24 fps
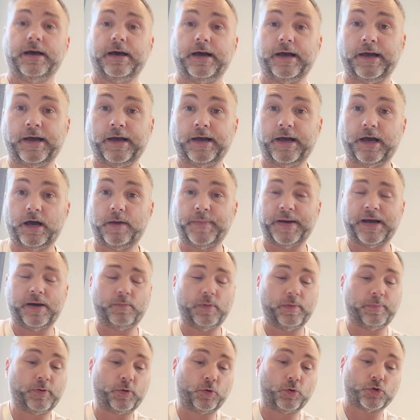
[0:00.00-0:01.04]
uh, about my
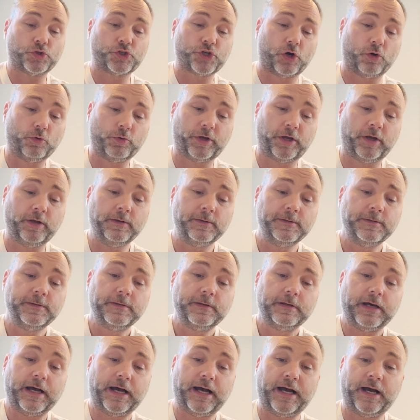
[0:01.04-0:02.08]
port shoulder.
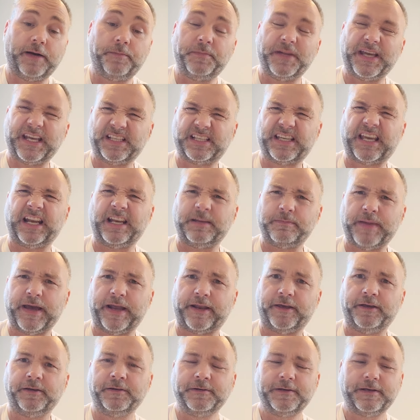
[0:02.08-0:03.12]
Um, it's getting
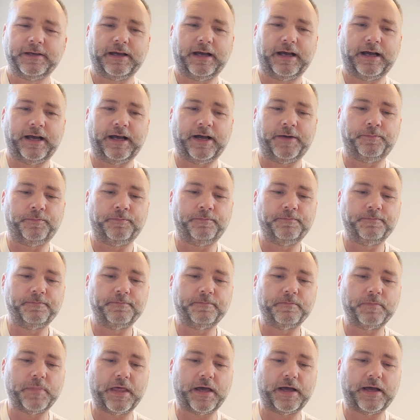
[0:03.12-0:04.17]
better. Um,
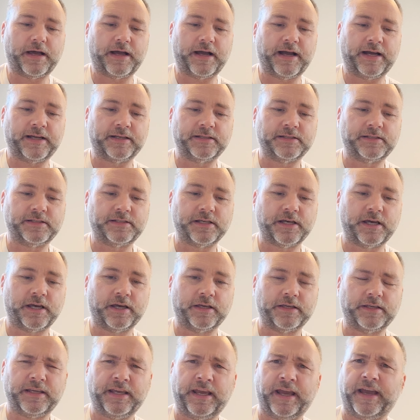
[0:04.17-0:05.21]
and uh,
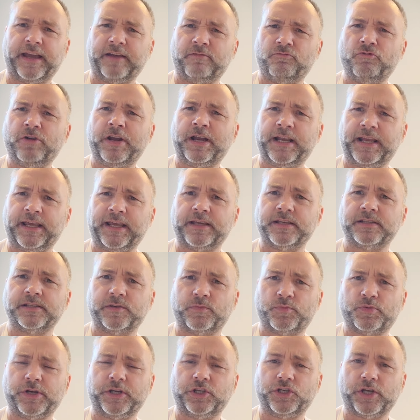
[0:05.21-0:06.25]
yeah it really is
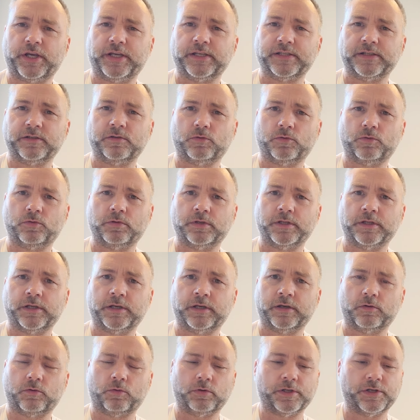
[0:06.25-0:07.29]
appreciated all the
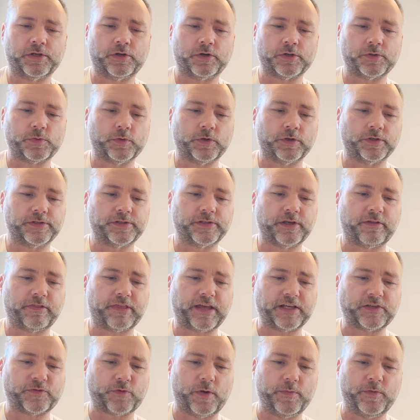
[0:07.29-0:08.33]
all the nice words so
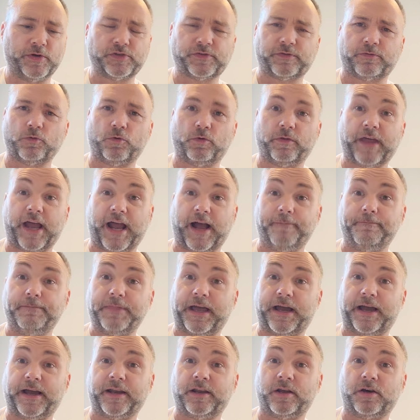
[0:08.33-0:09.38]
thanks very much for all that
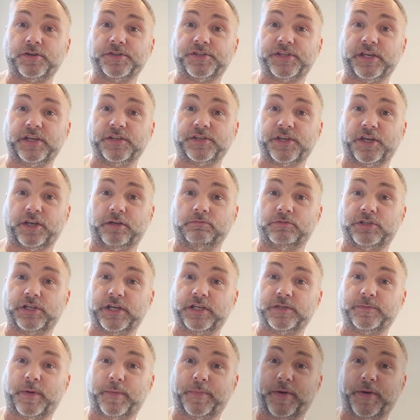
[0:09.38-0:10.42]
and i'll see you soon cheers bye